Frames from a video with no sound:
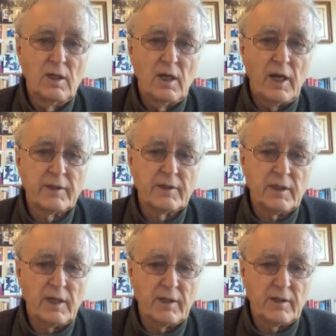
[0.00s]
And
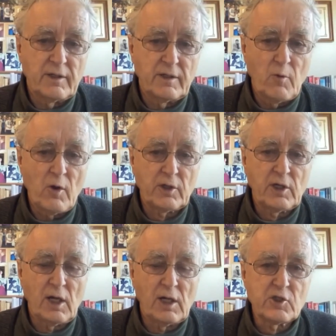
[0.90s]
the word
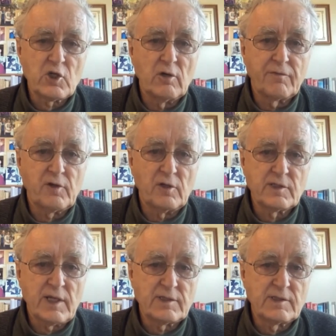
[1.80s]
culture, of
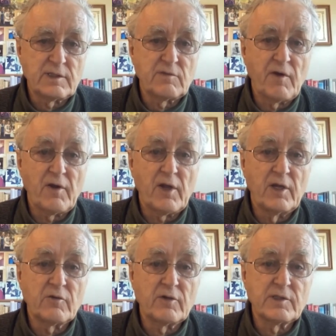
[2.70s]
course, has this very
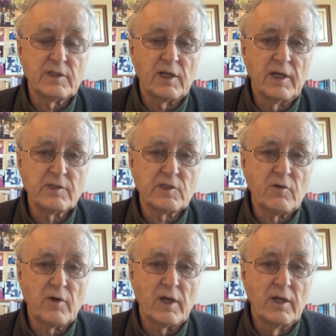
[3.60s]
interesting
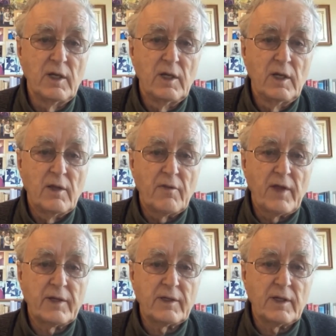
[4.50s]
history
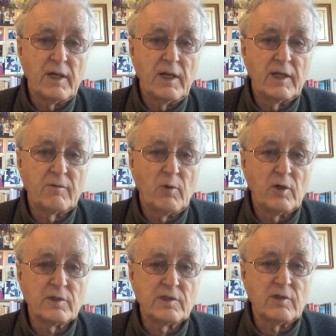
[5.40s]
that it
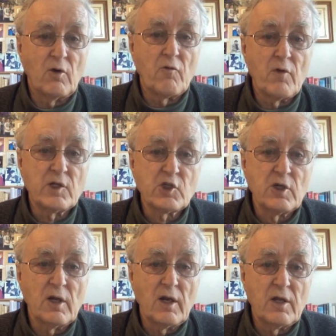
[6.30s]
was
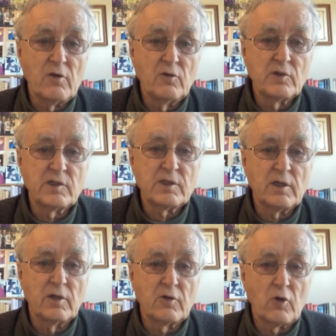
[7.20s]
originally used
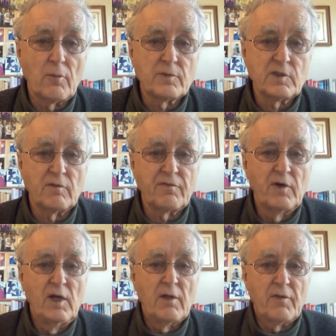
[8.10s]
in terms of
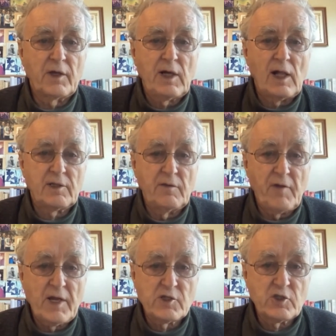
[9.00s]
the
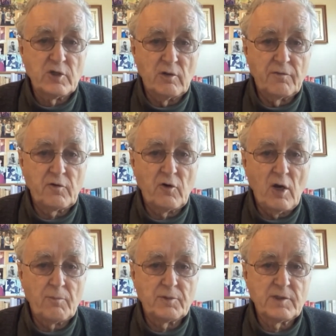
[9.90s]
cultivation of
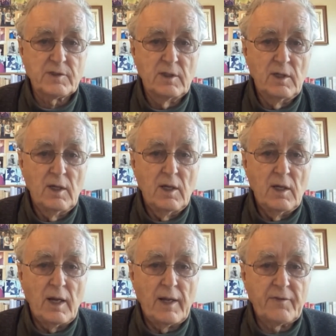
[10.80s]
crops,
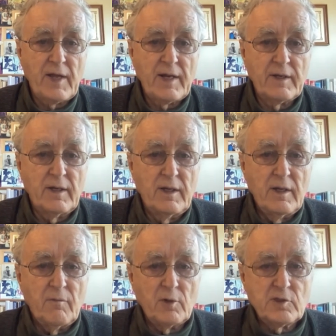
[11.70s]
and then
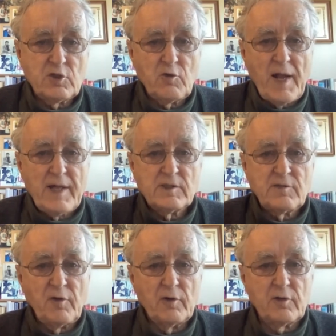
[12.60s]
was
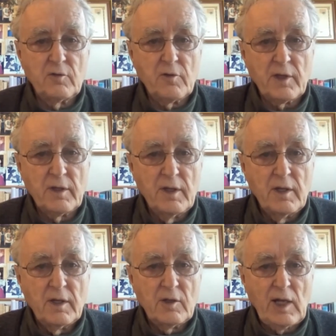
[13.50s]
transferred to the
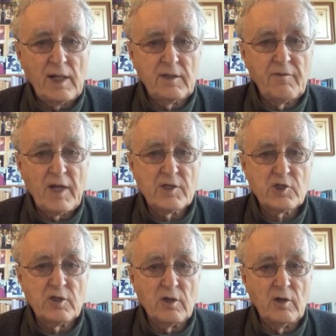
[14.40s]

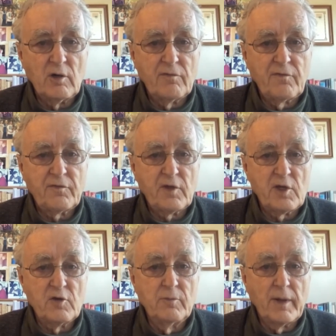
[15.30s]
cultivation of the
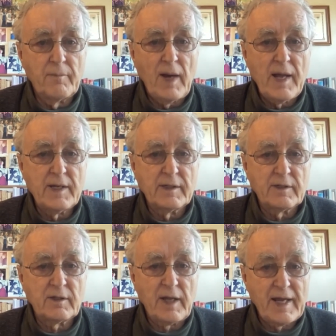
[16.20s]
human mind,
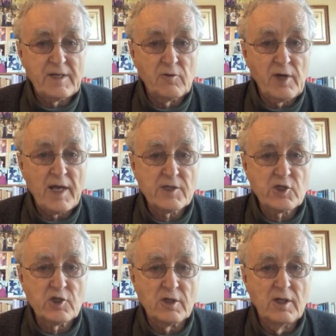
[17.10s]

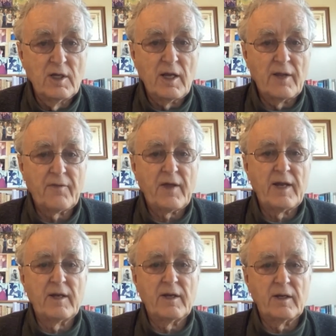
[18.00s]
education, and
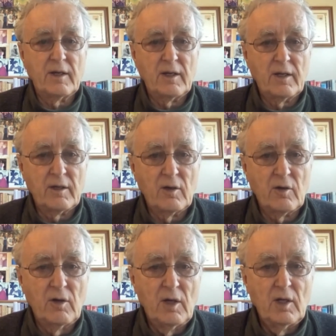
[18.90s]
then,
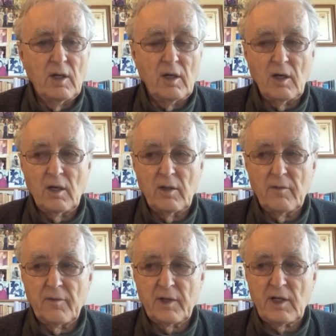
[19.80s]

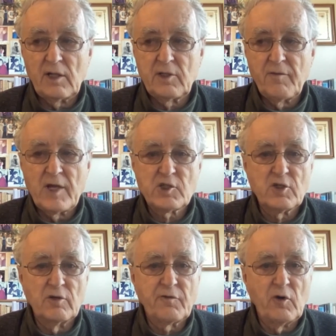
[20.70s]
the
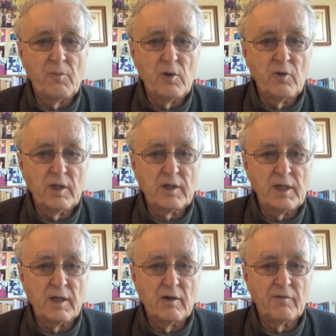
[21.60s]
cultivation of
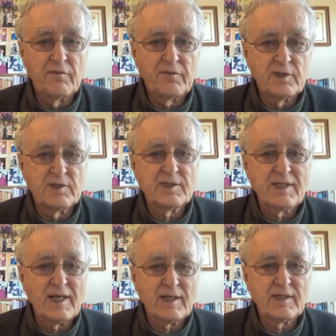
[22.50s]
community, of
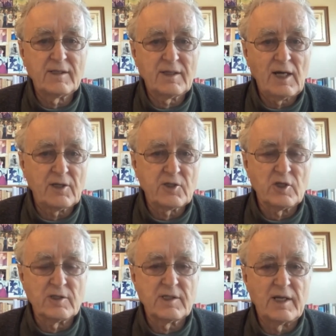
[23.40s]
distinct
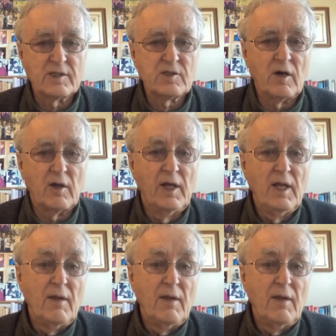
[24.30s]
cultures, and so on.